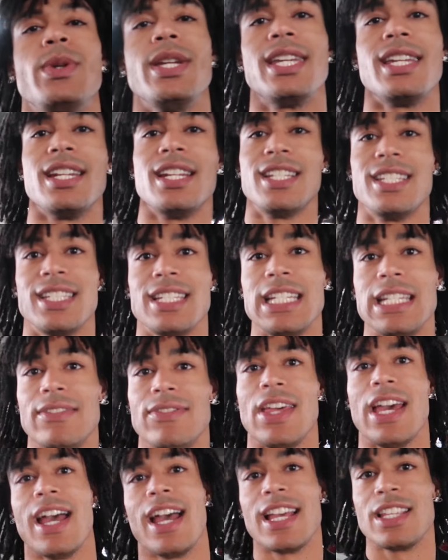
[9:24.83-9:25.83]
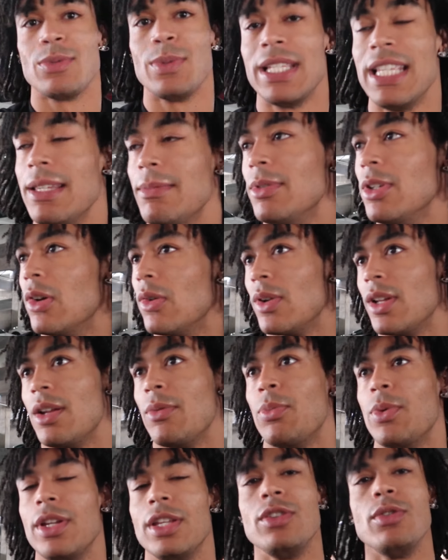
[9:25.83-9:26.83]
we can achieve that as we keep going
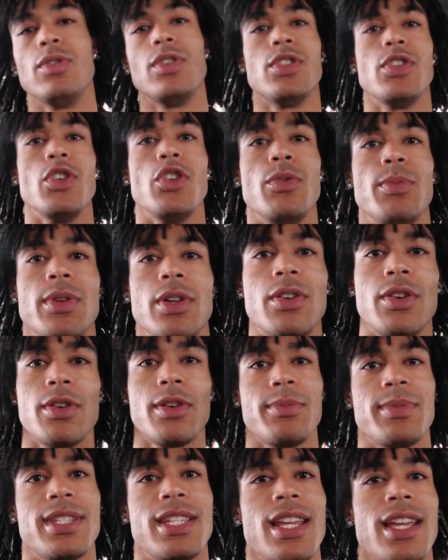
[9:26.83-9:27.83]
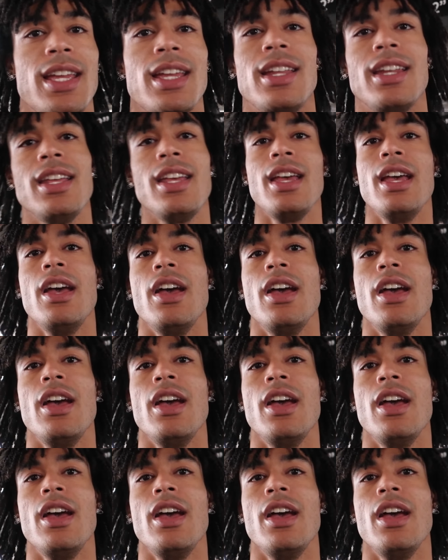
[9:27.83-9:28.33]
up with YouTube, you know what I'm saying?